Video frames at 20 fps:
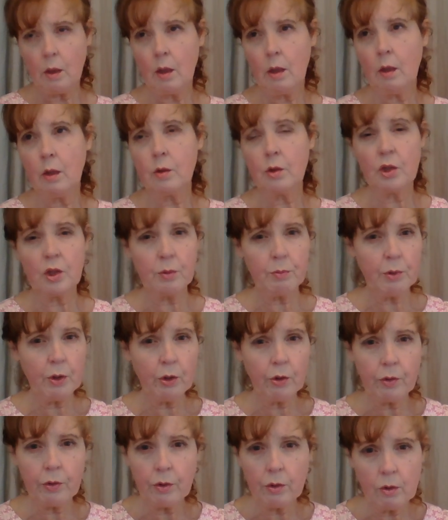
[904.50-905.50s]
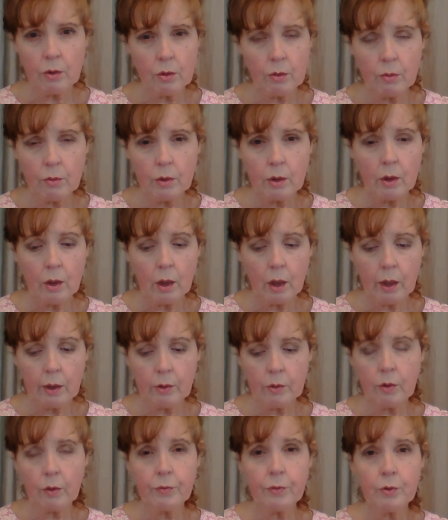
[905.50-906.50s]
uh, smear you. I
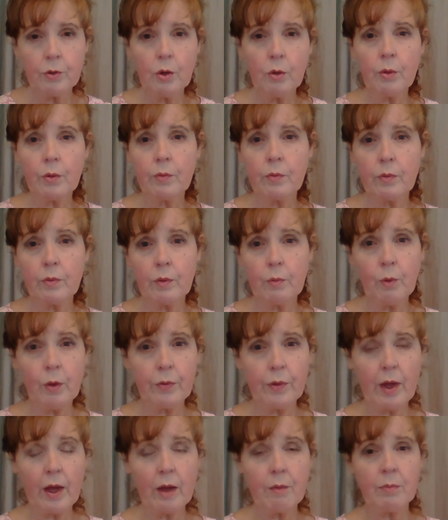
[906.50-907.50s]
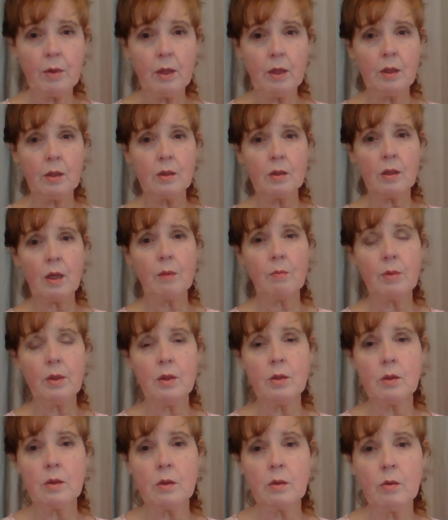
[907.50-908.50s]
don't know if you know what, what that means. That
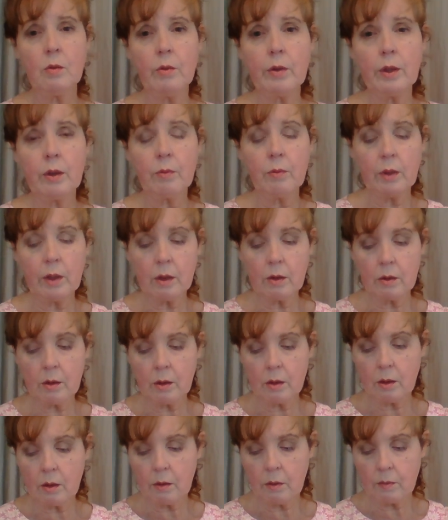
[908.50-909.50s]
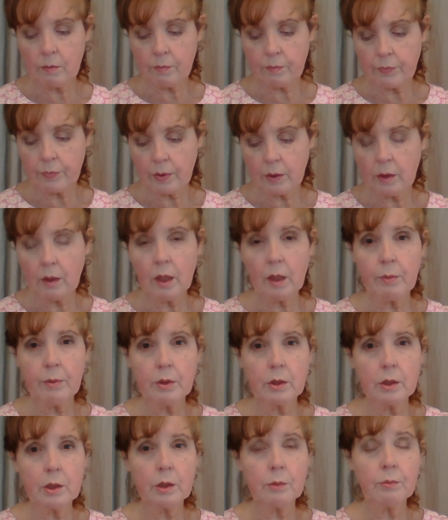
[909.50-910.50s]
means going around uh,
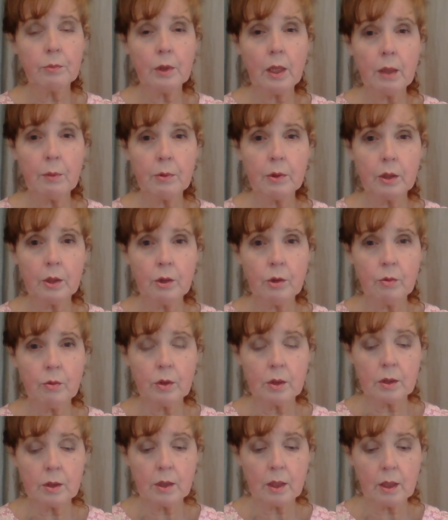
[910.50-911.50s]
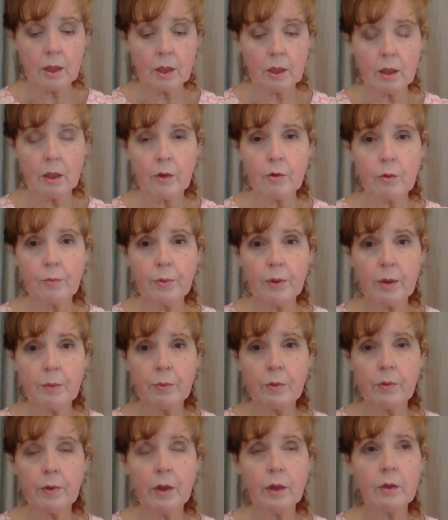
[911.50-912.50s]
label, labeling you and telling other
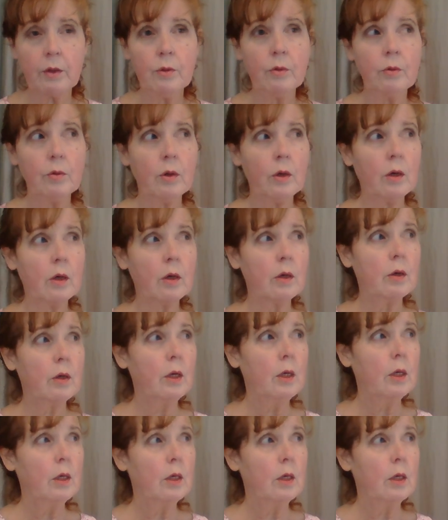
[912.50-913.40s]
people that you are